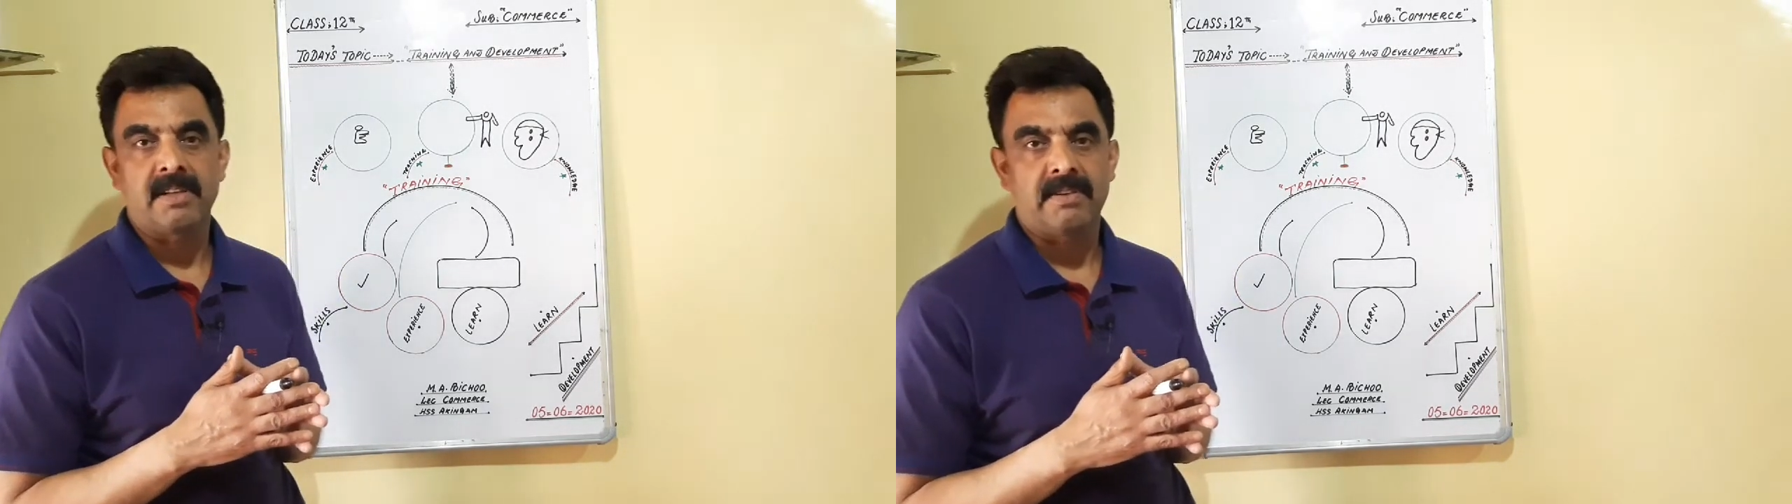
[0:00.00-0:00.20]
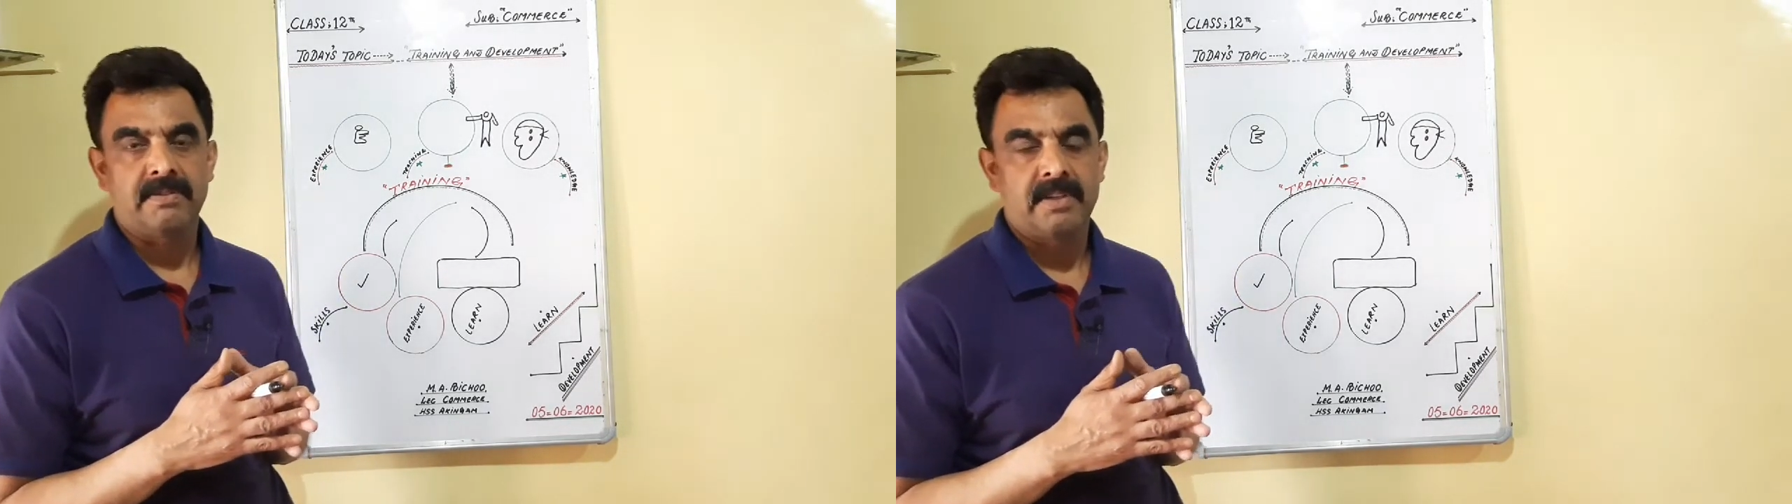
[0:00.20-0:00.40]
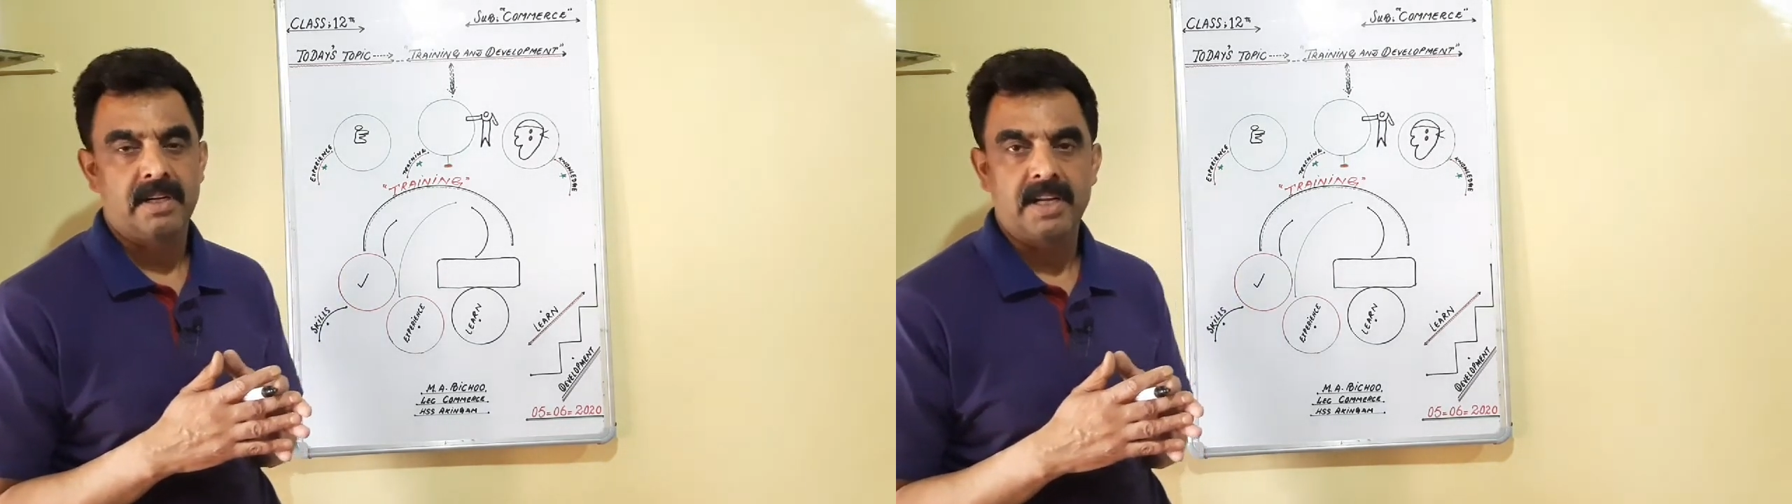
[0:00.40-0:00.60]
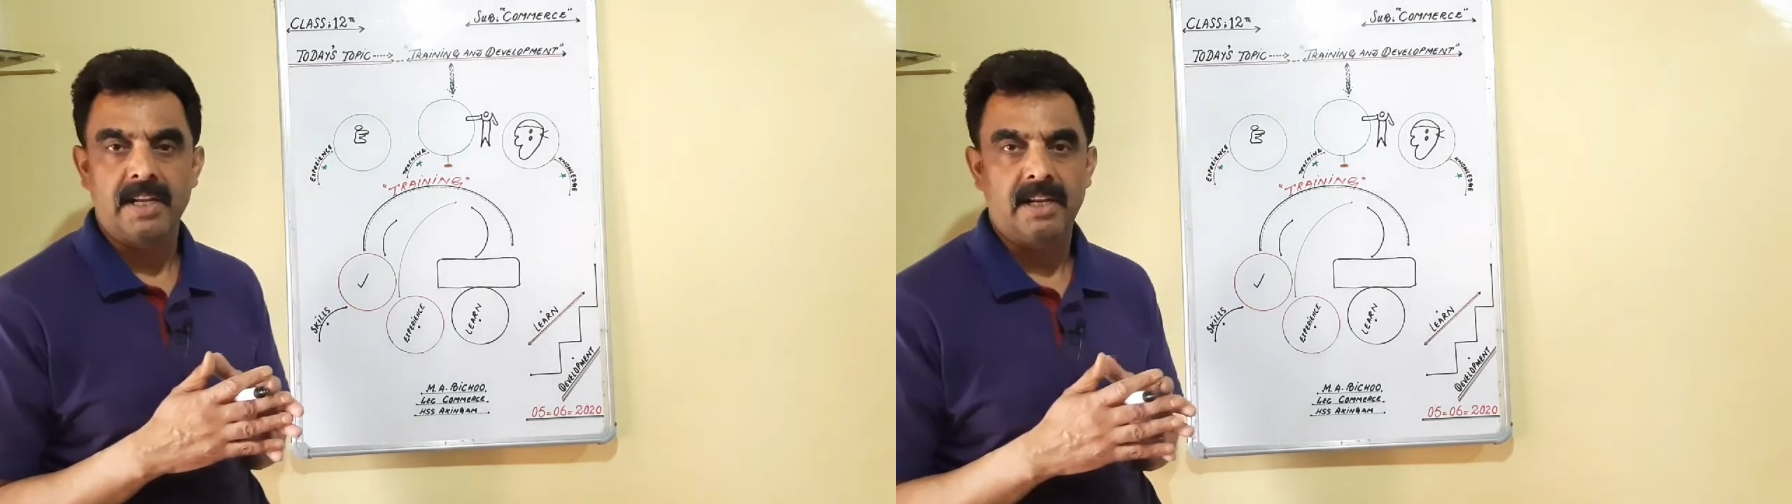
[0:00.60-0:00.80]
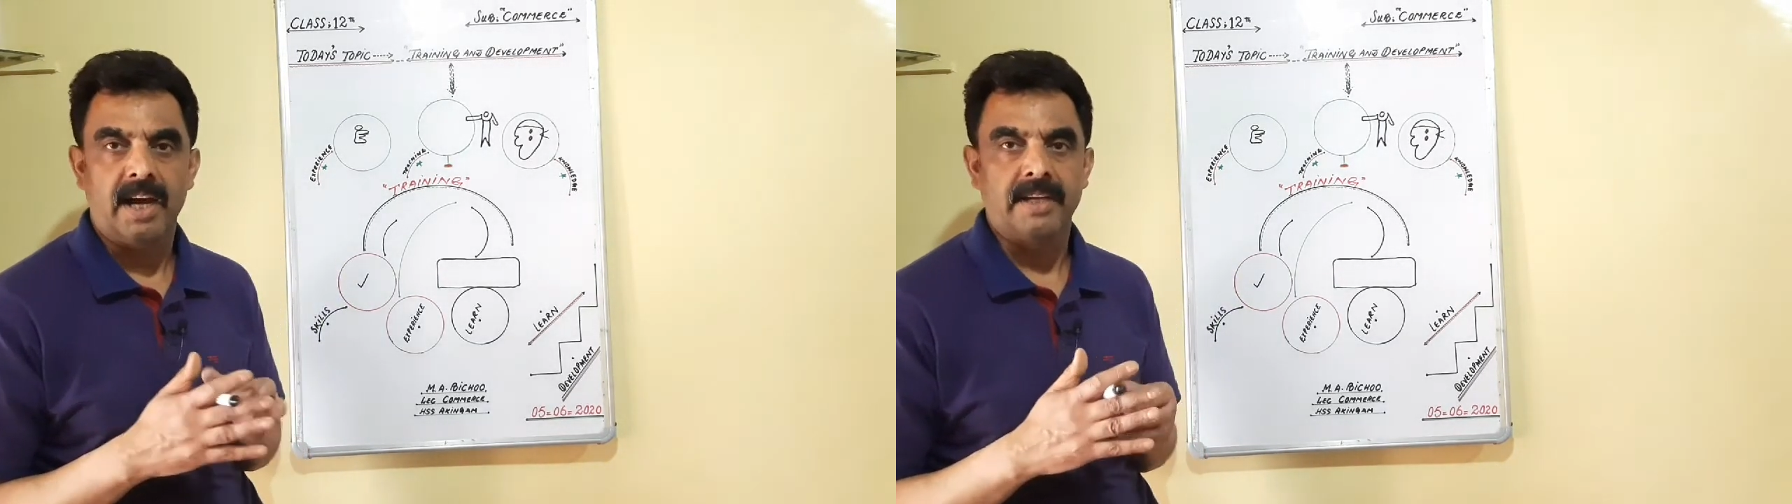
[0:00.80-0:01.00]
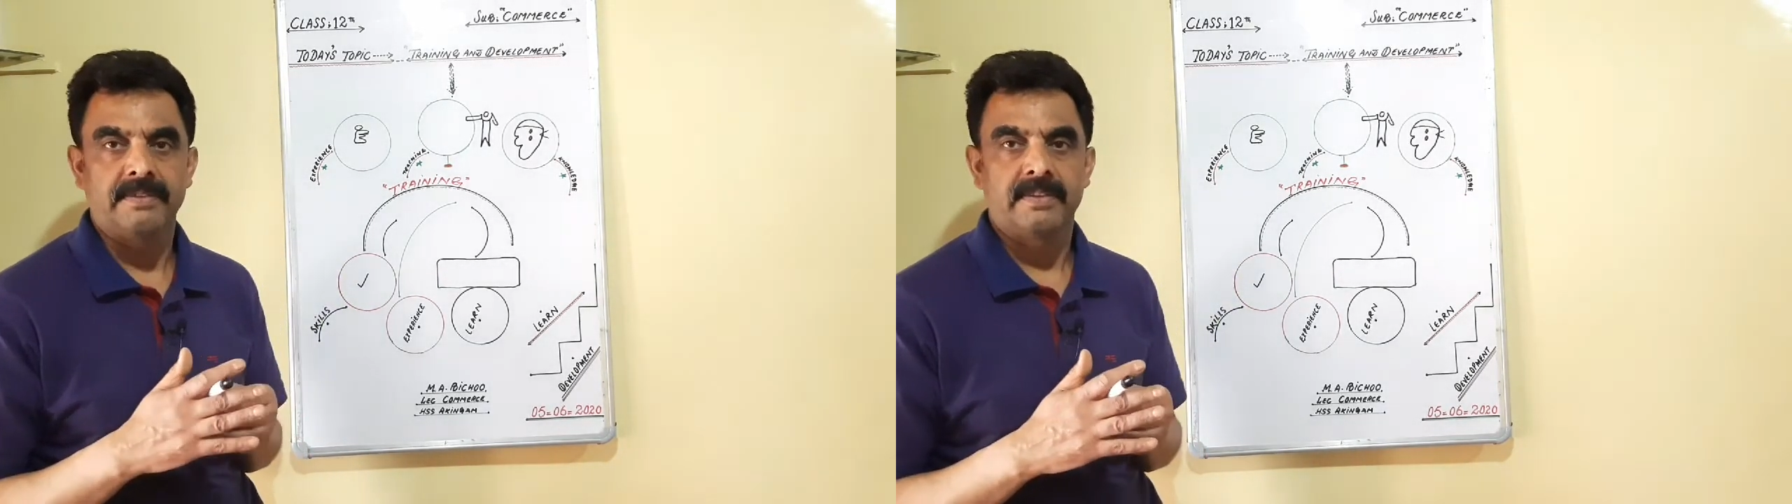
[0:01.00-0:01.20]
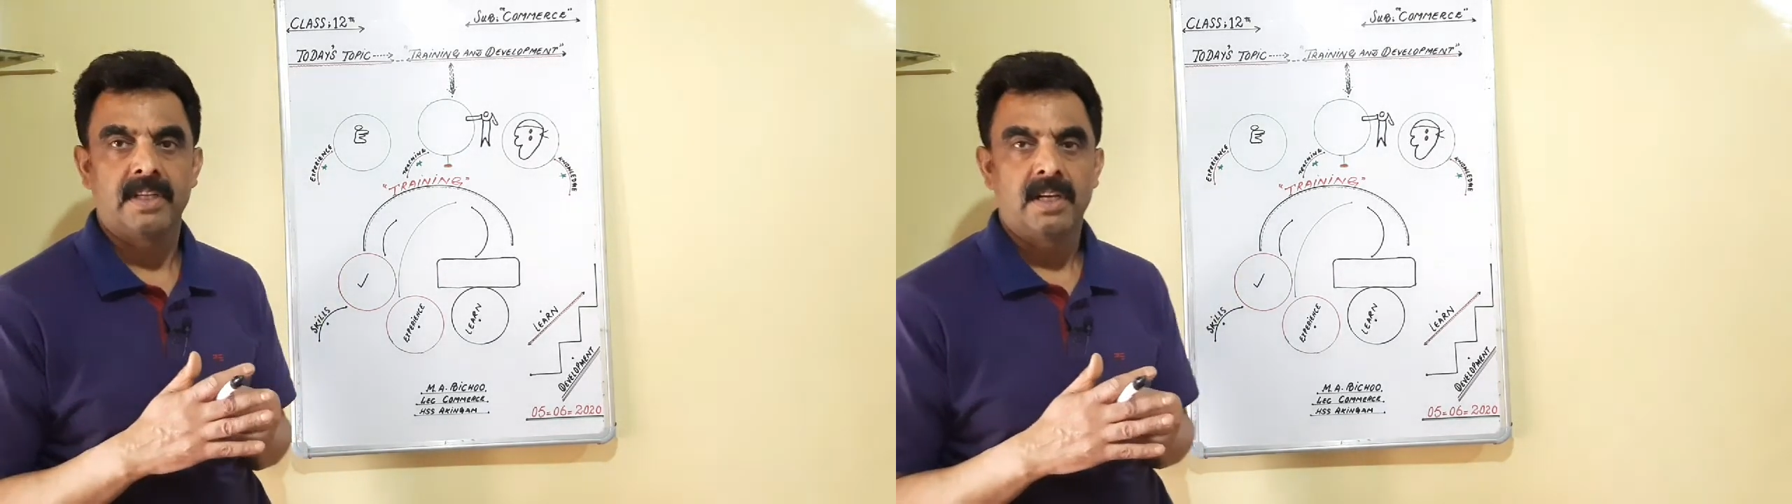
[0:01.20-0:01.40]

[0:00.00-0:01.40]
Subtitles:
of daily life,